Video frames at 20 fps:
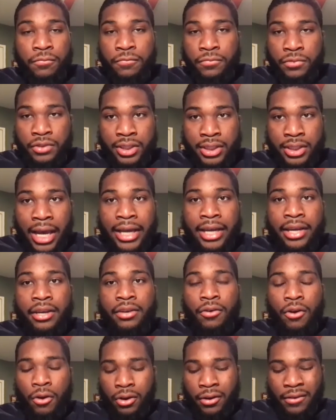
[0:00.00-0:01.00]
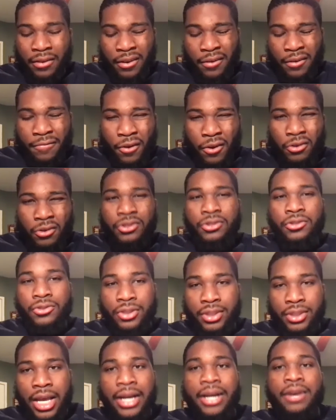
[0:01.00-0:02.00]
second or in a first or
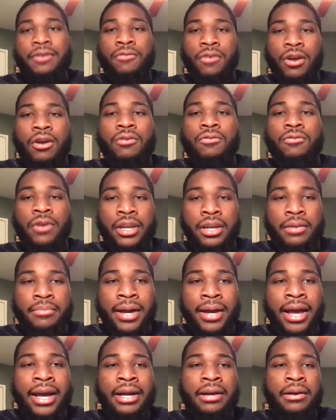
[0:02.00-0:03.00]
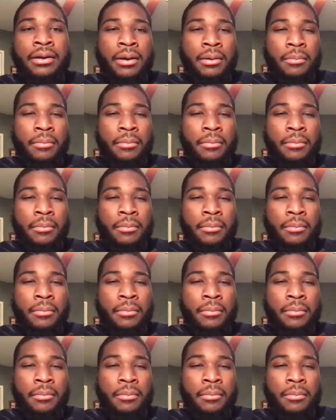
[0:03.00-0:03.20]
second round running back.